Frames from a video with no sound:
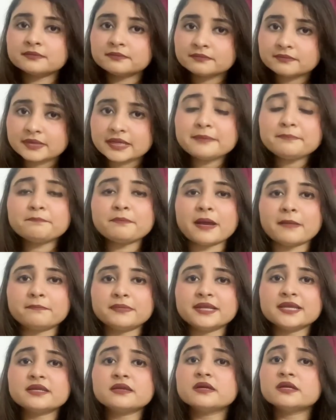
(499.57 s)
In public,
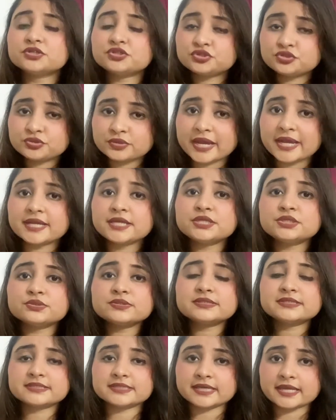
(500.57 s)
try to
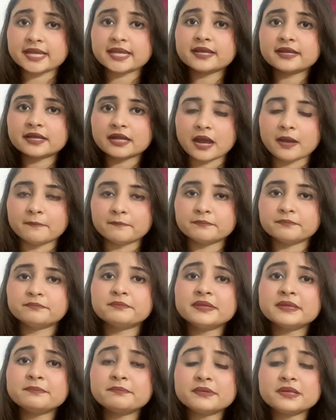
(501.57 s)
stay calm.
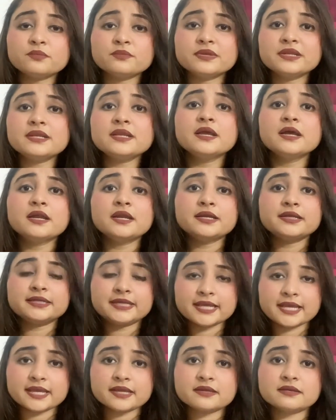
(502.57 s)
People will
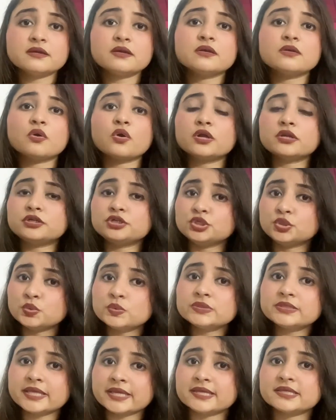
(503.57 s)
take or do
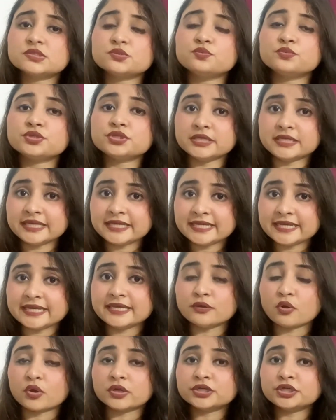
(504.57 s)
things with me in
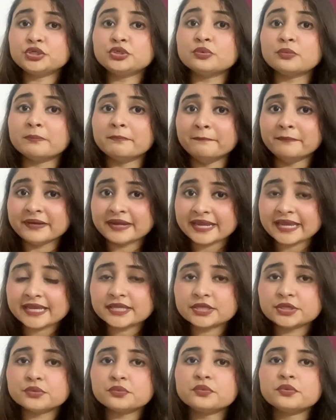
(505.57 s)
order to break
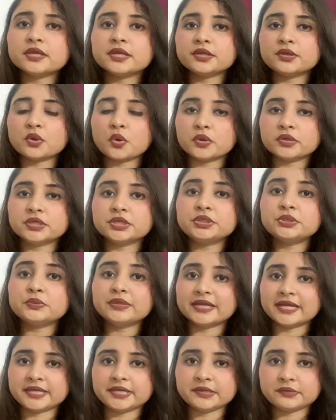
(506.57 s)
you, in order to let
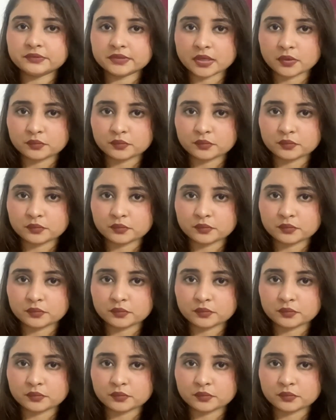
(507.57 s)
you down.